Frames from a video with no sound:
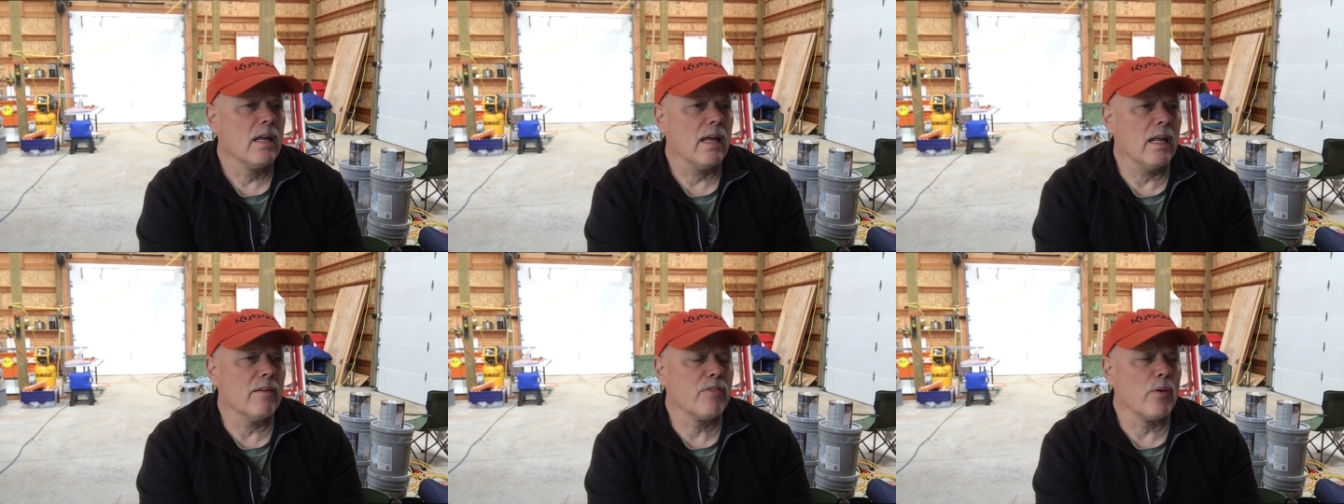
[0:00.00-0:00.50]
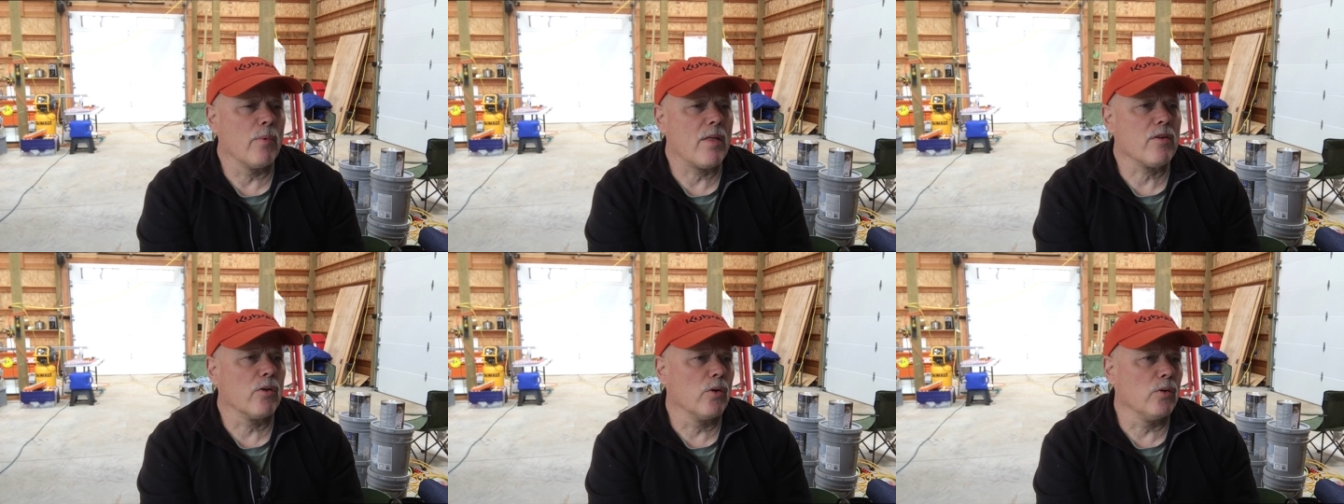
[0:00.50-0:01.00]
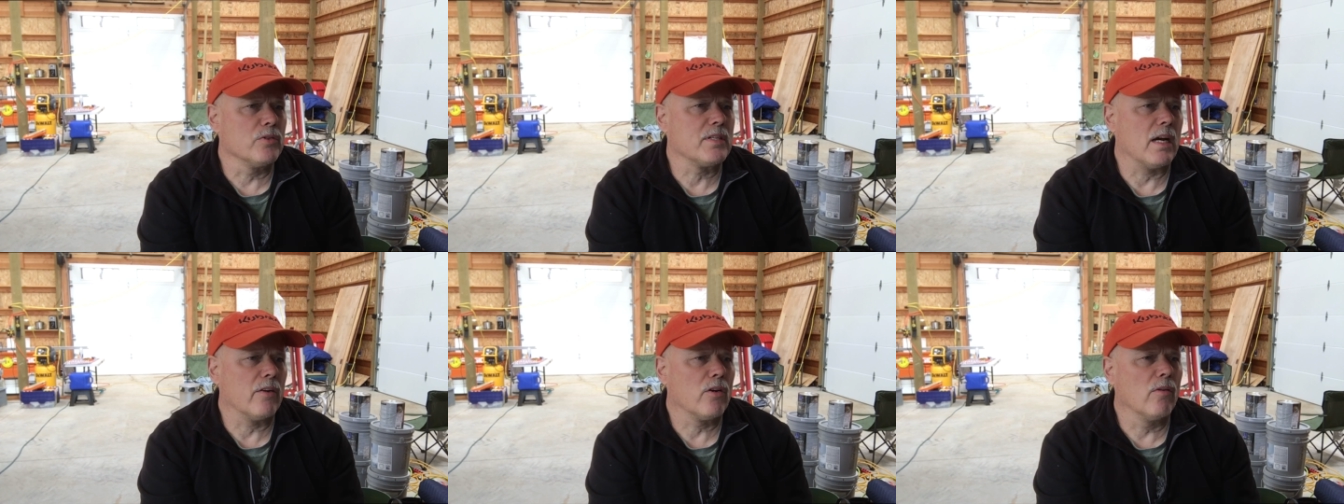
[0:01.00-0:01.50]
and if the weather holds
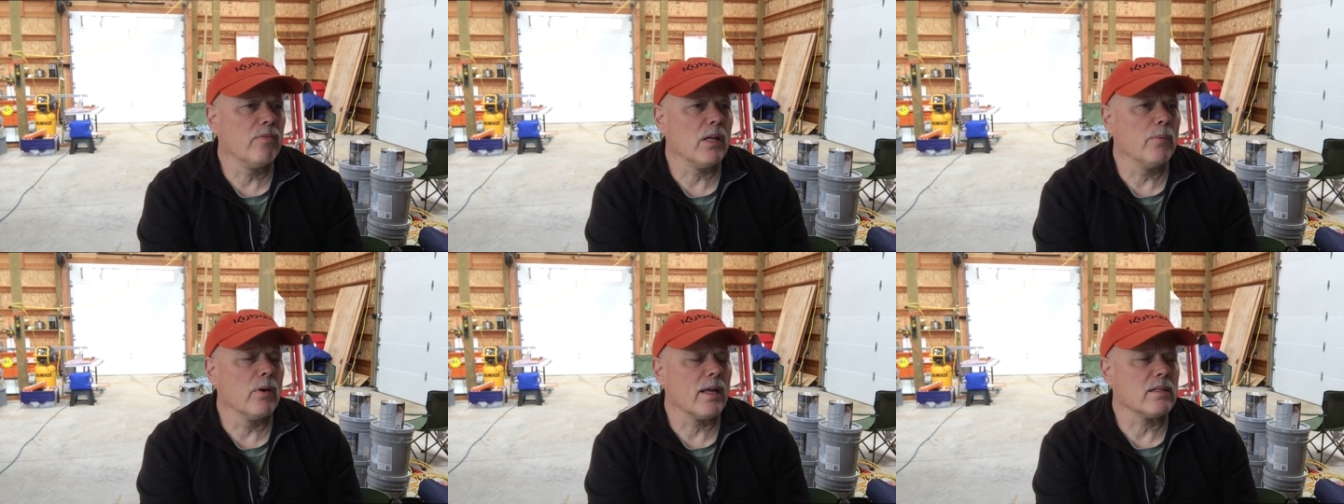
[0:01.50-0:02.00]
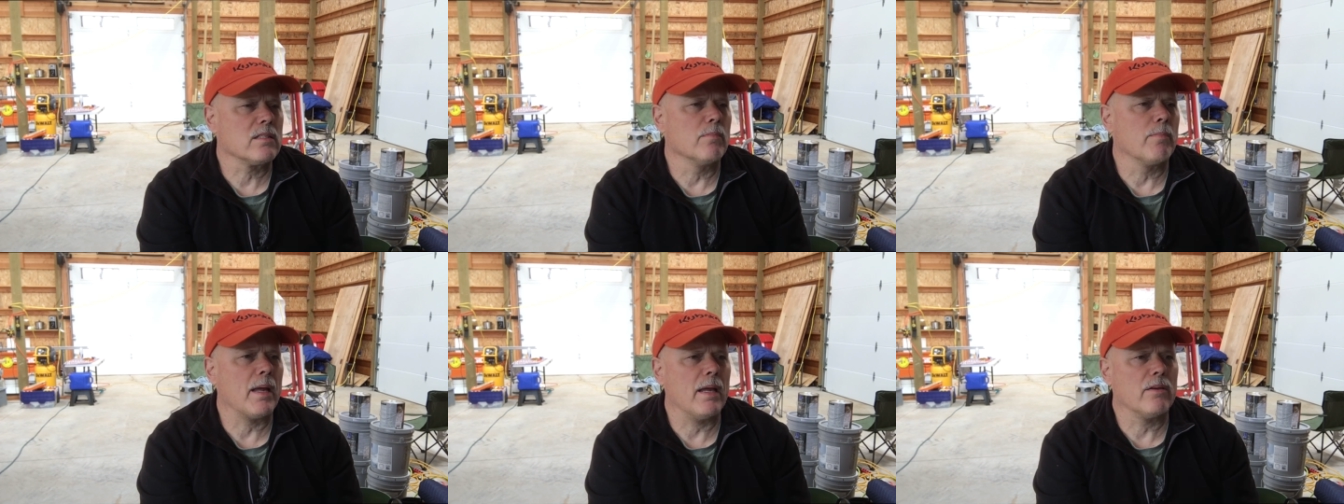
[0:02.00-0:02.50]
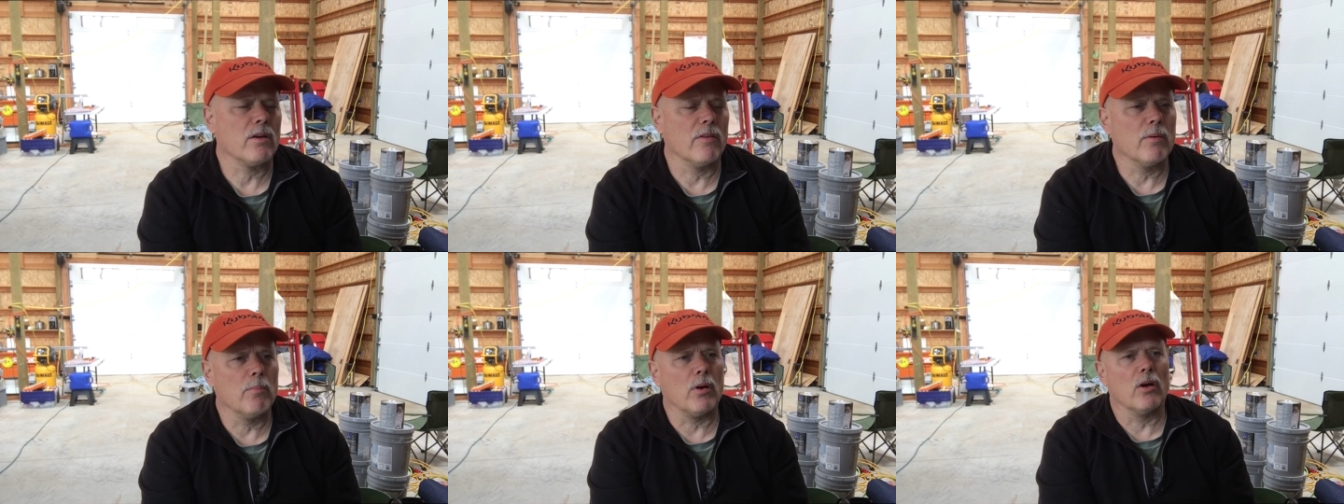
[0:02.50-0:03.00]
out, hopefully we'll get some paint
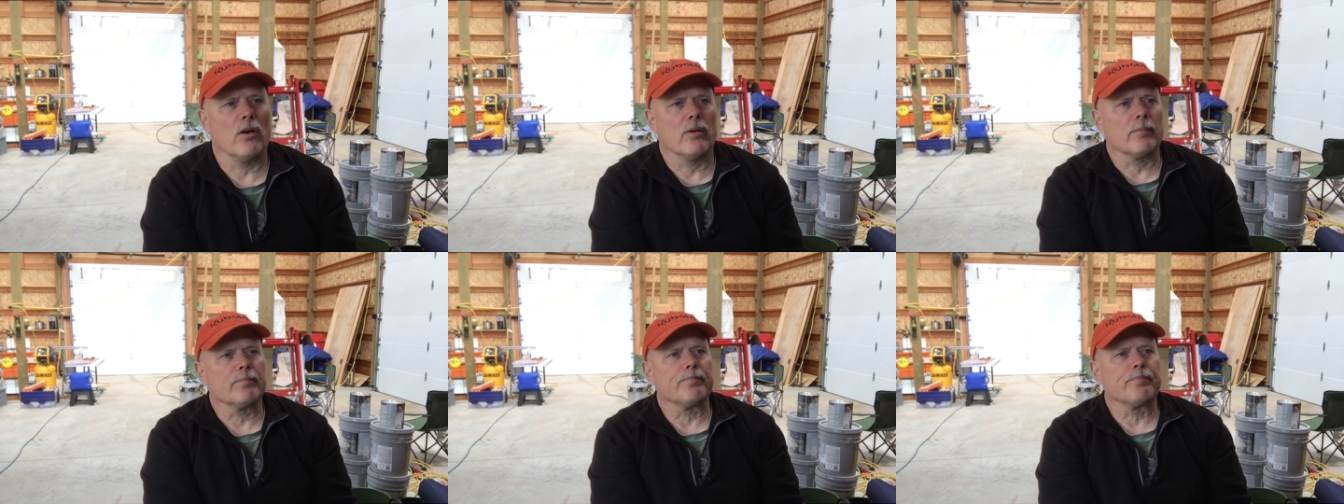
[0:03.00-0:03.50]
on the barn.